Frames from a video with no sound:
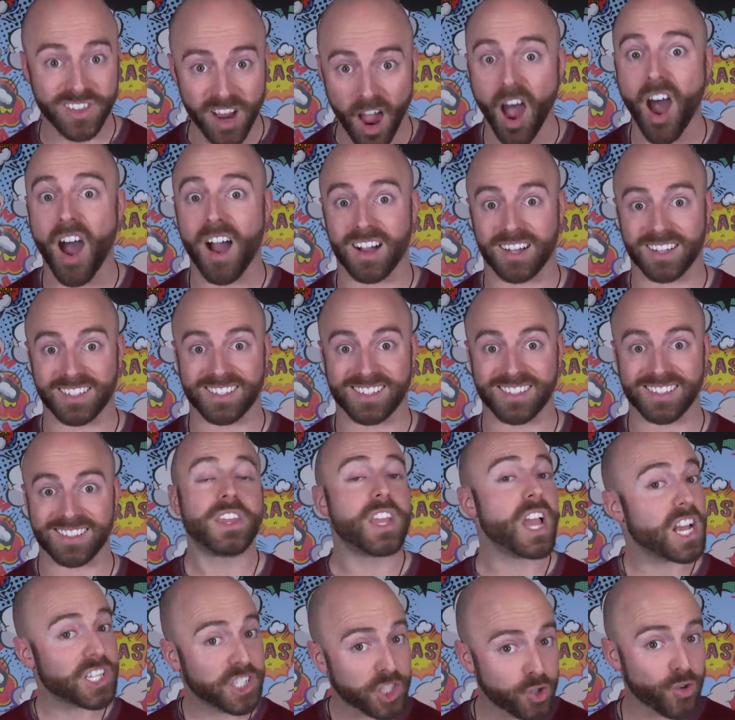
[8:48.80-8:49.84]
dogs.
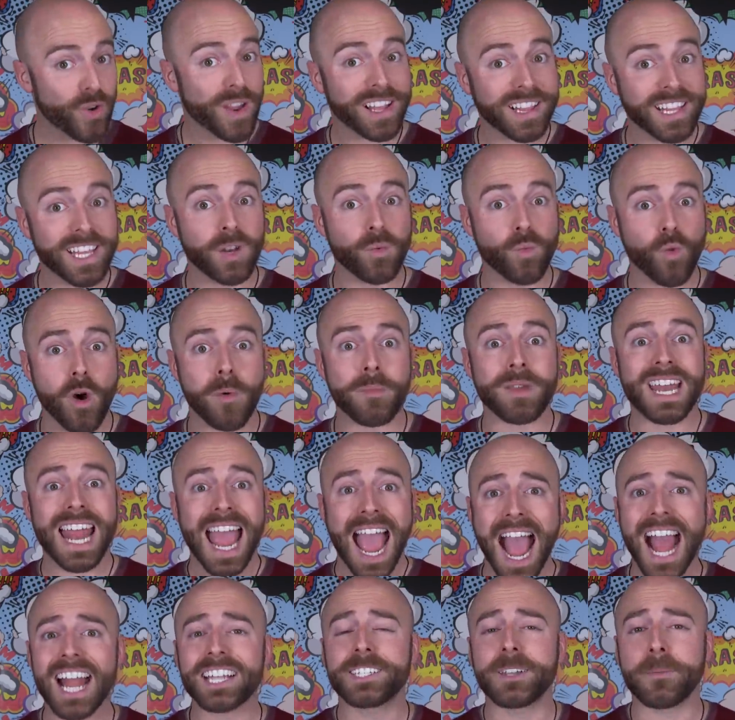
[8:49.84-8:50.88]
The Australian woman
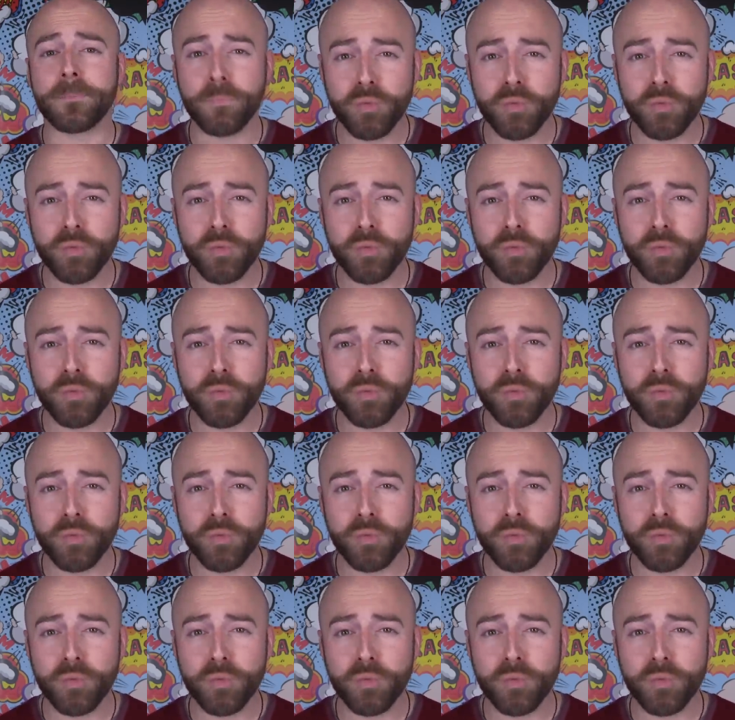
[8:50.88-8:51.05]
had to